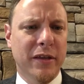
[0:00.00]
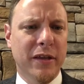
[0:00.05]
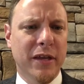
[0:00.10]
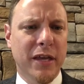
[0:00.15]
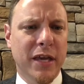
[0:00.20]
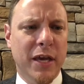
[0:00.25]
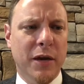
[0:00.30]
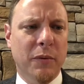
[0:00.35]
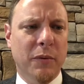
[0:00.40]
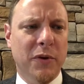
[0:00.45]

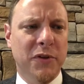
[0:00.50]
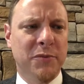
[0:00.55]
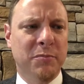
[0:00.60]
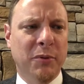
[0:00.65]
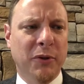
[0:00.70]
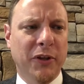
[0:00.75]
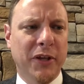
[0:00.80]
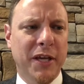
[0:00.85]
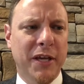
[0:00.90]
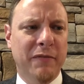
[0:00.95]
It was
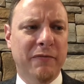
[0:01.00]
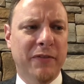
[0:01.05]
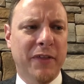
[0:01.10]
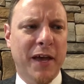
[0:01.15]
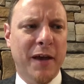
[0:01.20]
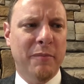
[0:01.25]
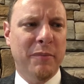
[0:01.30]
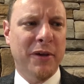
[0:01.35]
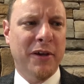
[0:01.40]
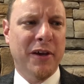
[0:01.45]
believed
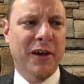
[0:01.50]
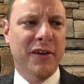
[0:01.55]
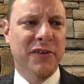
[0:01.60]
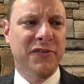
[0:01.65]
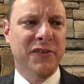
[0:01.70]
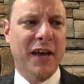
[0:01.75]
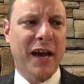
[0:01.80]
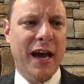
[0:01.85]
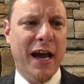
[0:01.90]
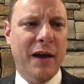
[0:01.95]
that
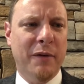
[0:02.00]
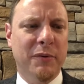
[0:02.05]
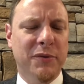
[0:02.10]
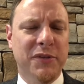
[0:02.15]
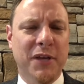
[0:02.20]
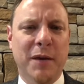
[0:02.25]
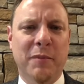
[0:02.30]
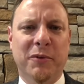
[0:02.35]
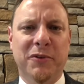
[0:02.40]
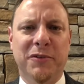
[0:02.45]
because I was
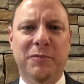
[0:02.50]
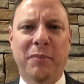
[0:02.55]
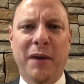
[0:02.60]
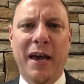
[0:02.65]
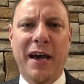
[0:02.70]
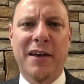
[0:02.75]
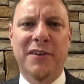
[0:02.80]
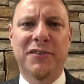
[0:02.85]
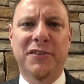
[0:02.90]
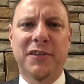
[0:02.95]
able to
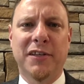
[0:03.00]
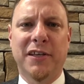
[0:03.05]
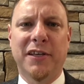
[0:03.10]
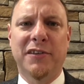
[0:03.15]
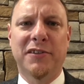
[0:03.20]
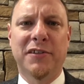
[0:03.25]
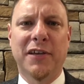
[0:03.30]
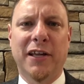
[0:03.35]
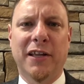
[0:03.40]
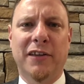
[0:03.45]
pass the
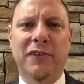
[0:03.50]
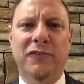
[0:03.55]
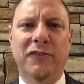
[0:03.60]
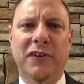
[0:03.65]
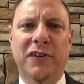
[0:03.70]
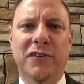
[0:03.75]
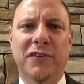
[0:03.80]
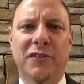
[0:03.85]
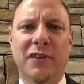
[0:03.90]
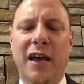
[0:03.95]

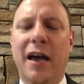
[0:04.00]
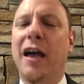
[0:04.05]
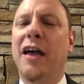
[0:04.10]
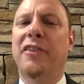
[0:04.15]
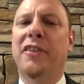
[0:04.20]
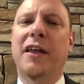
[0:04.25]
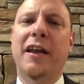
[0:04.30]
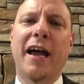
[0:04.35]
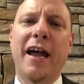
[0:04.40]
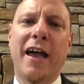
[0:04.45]
intelligence,
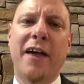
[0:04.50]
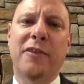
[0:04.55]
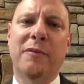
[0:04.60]
that I had the